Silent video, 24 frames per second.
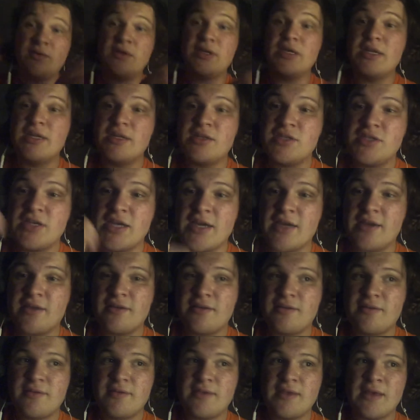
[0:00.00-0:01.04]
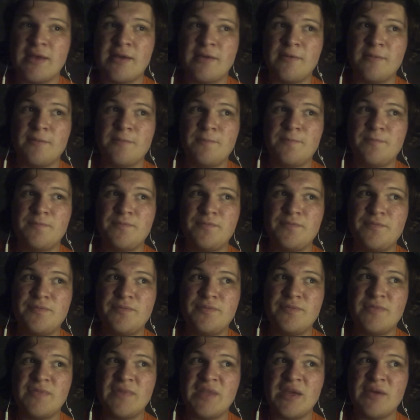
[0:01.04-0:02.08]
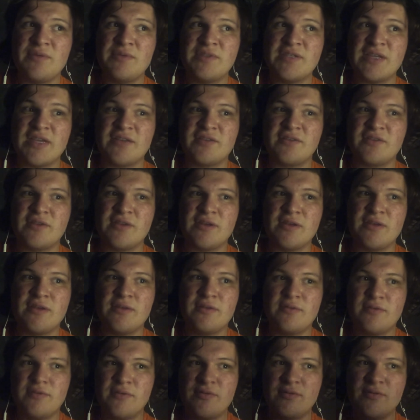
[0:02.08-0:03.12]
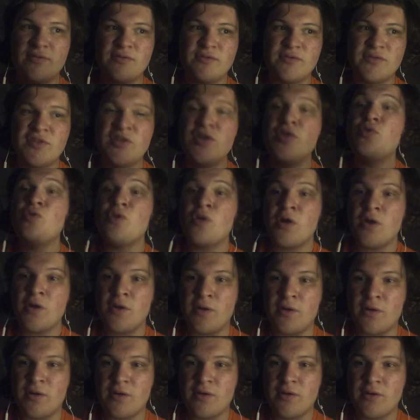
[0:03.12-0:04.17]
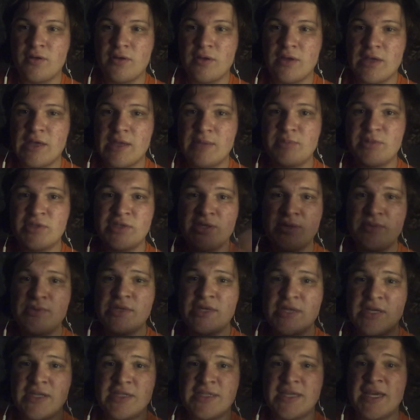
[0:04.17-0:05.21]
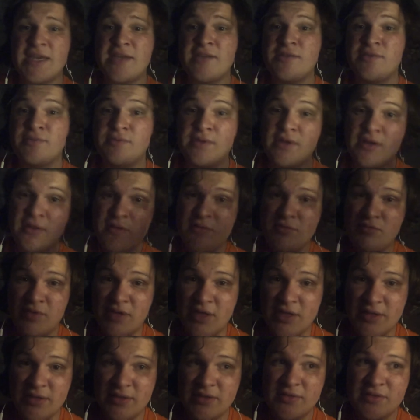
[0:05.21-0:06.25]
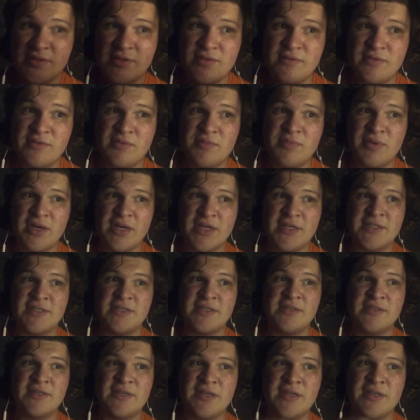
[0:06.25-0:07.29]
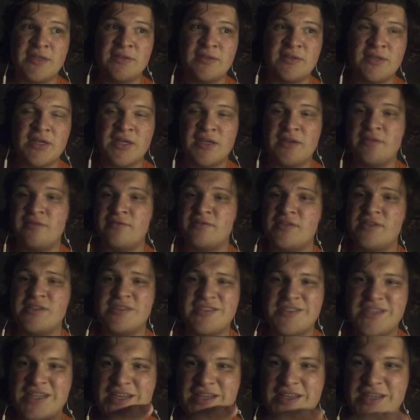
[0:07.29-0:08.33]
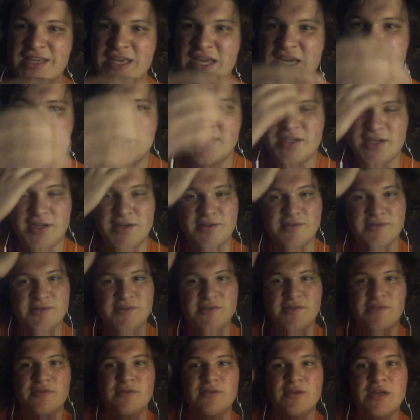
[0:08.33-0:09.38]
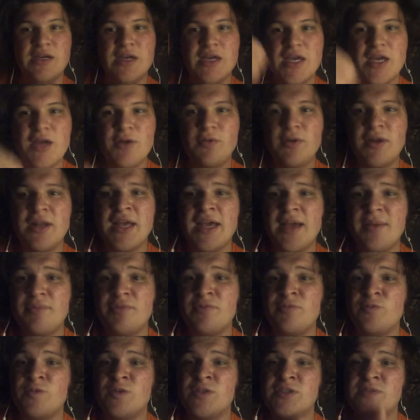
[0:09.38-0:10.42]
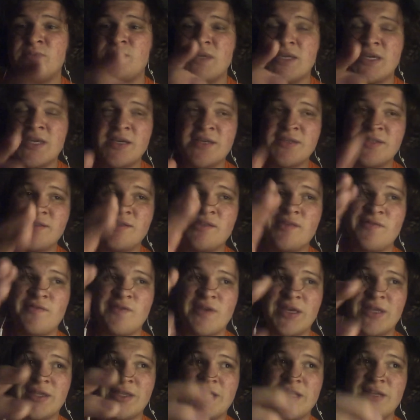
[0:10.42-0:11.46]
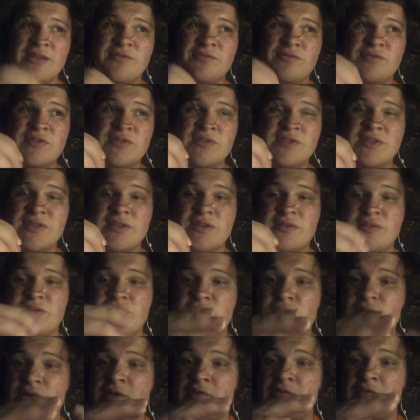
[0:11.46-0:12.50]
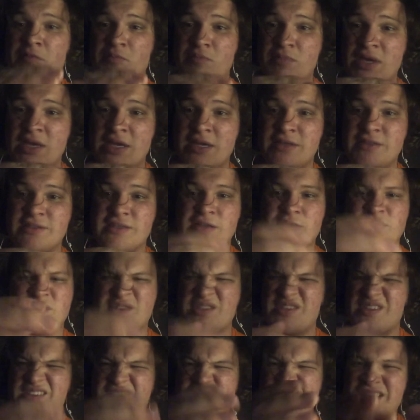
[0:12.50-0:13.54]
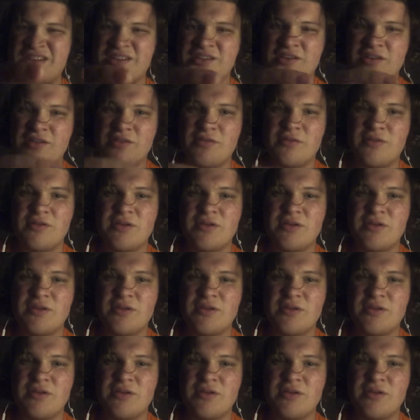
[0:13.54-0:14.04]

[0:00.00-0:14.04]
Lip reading: get a check that was actually to her, but she was going to take it to another bank to deposit and kind of just take the cash out. So what happened was, because of the fact that it was two different banks, there was an issue.